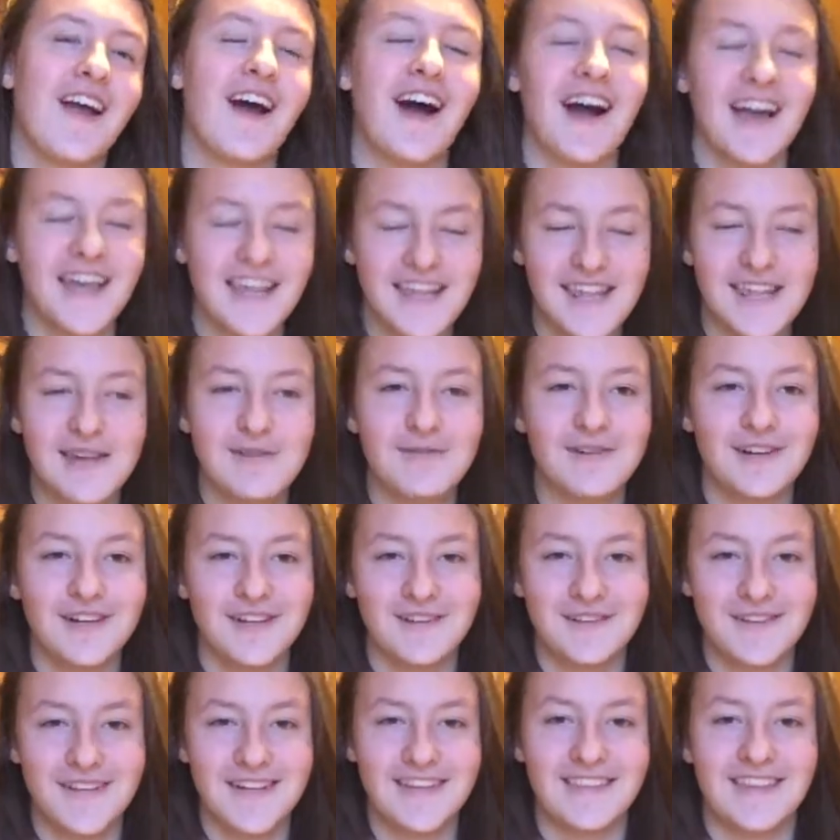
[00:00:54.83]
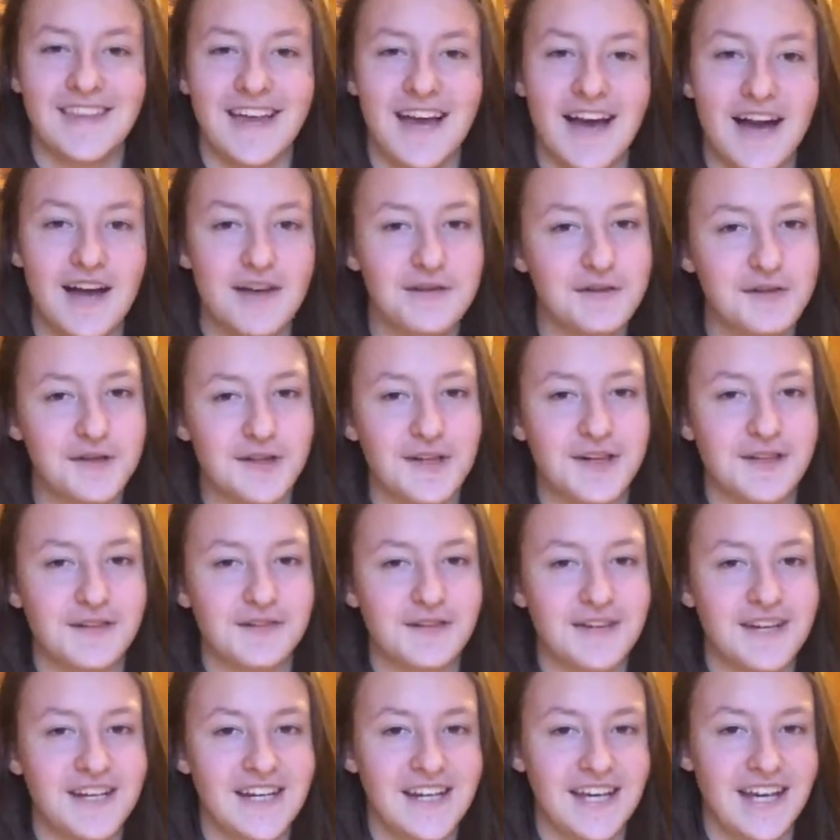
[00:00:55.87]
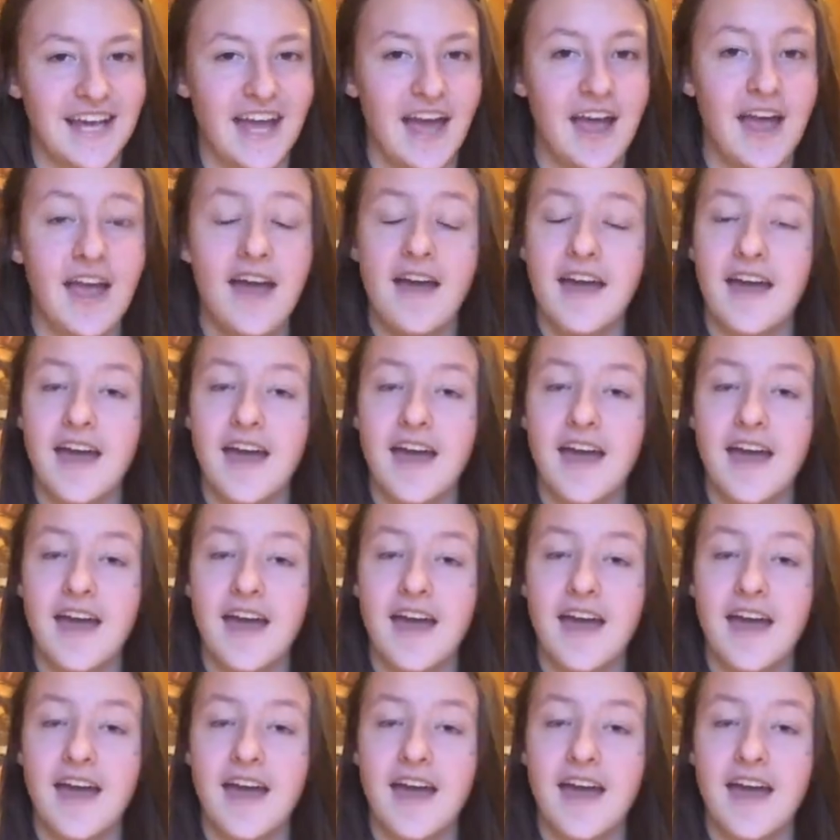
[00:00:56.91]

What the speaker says: I see what you did there during reading it